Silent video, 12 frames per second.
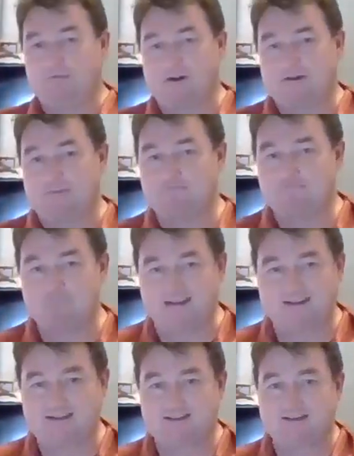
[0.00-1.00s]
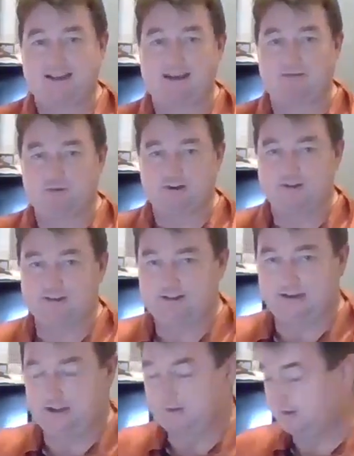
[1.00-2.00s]
pretty much mince everything
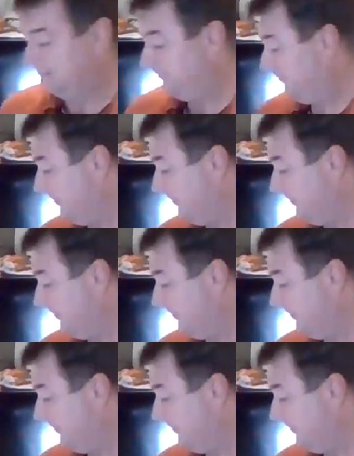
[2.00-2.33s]
together.